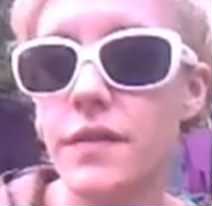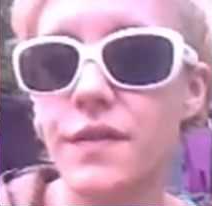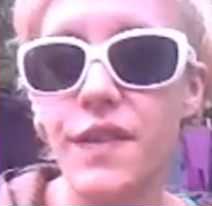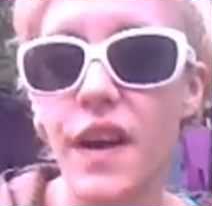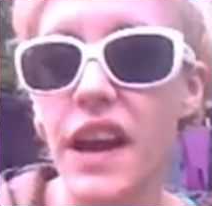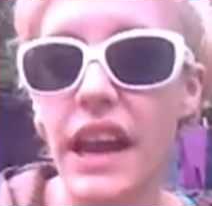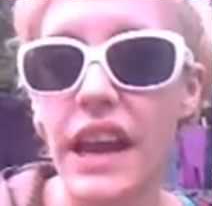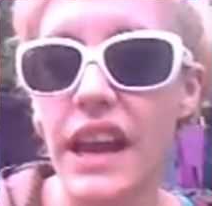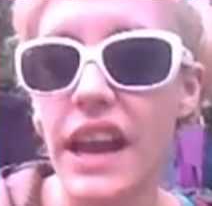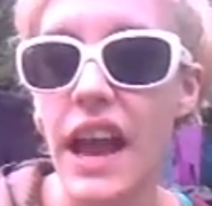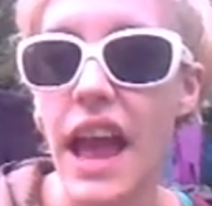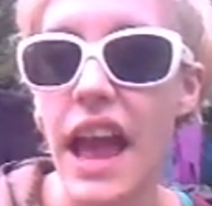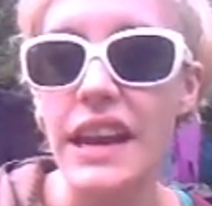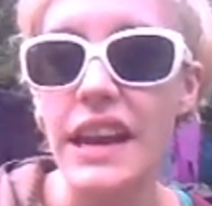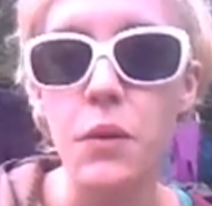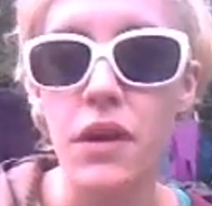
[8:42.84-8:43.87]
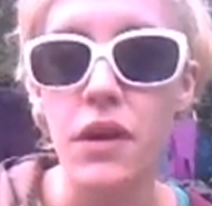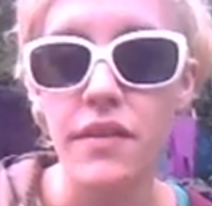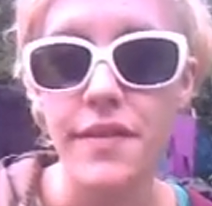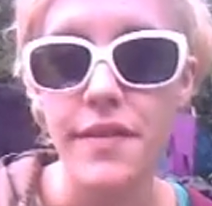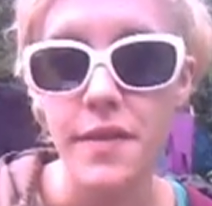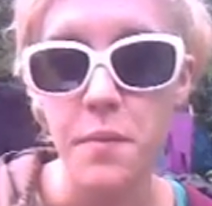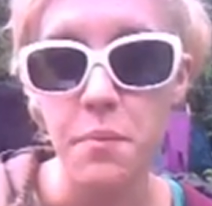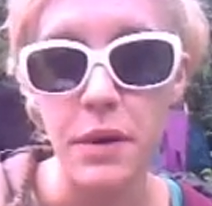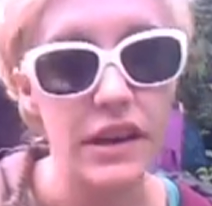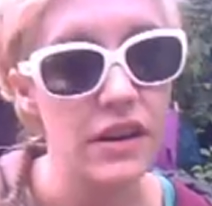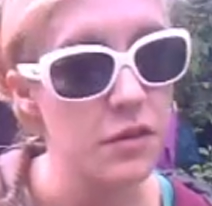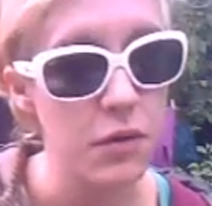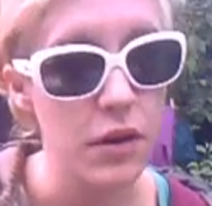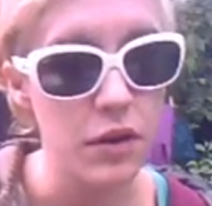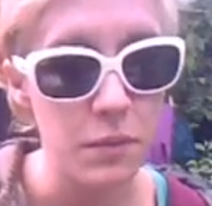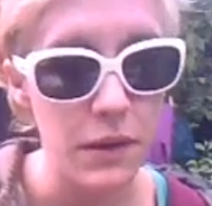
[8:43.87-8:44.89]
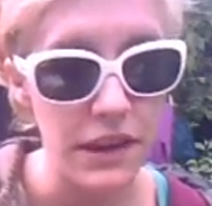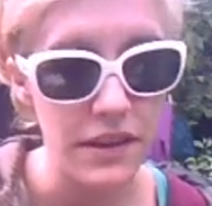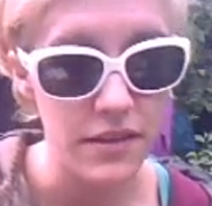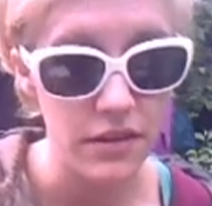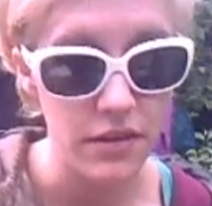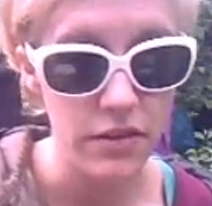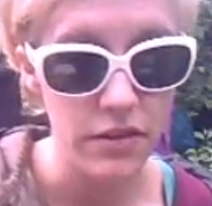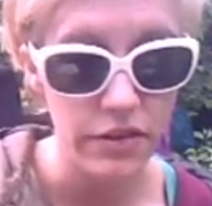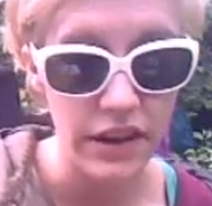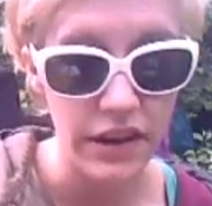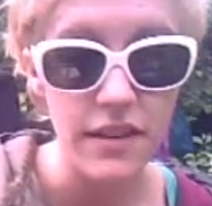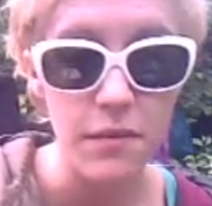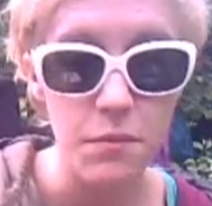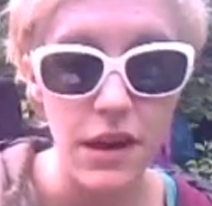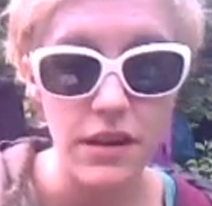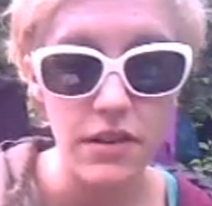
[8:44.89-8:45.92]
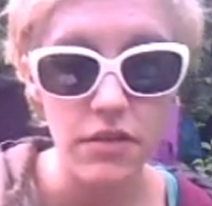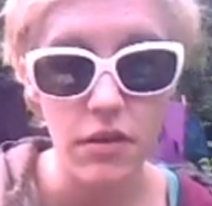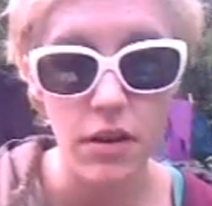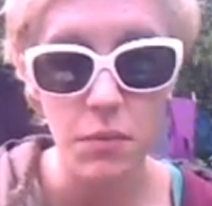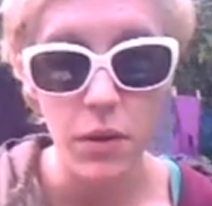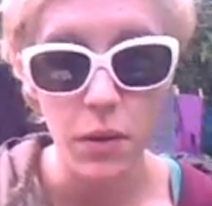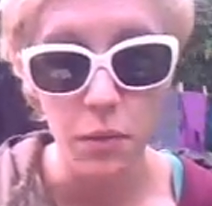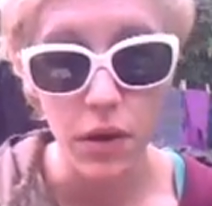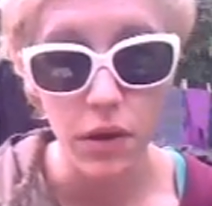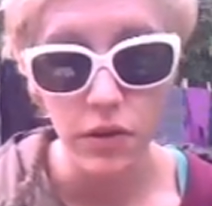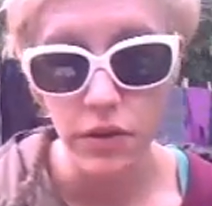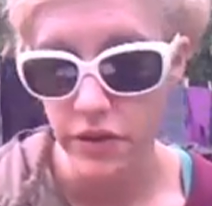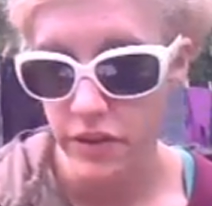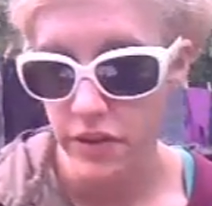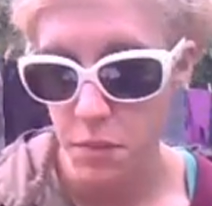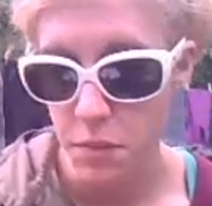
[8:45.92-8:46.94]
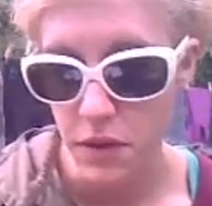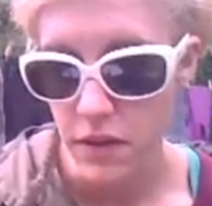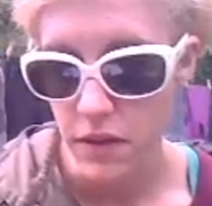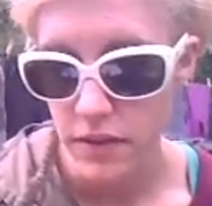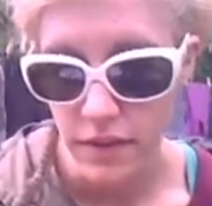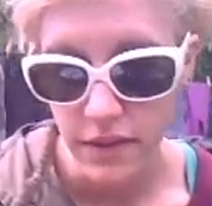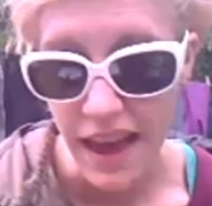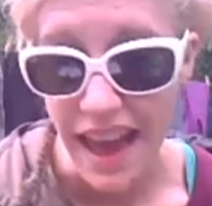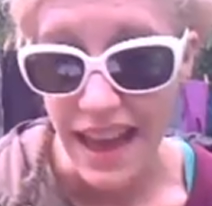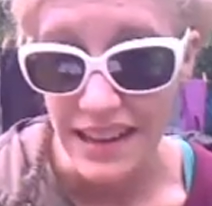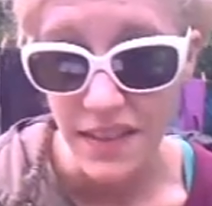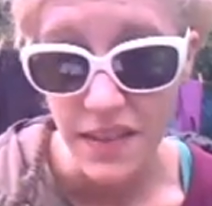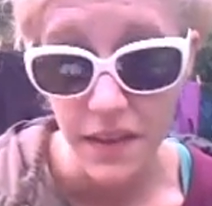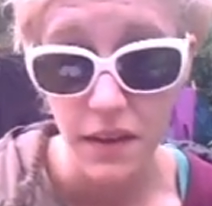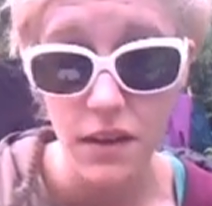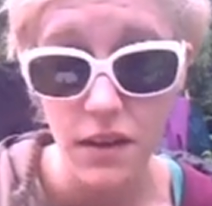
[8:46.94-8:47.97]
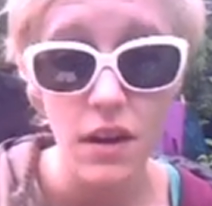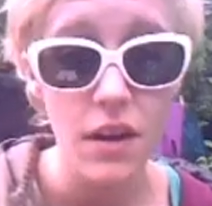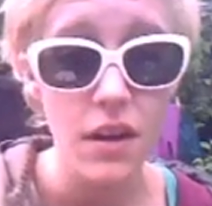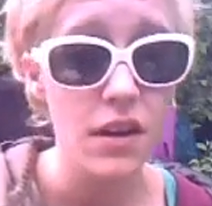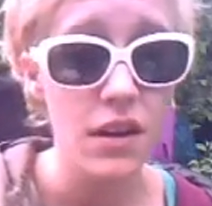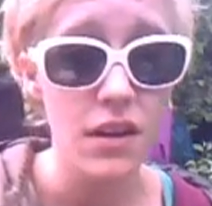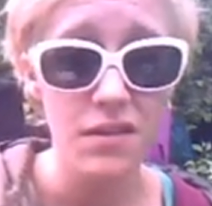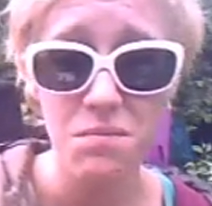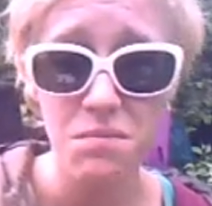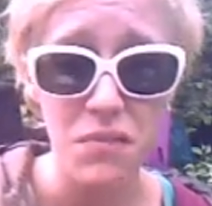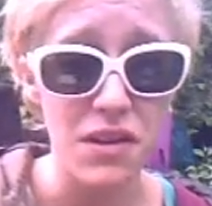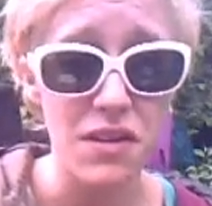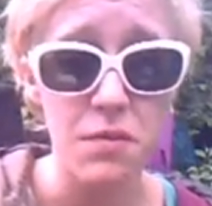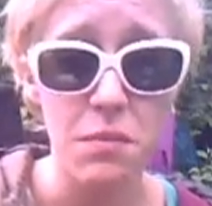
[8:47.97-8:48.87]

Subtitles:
fucking any one of the bleach blonde pieces of shit in mainstream pop culture, to be honest. Anything. Britney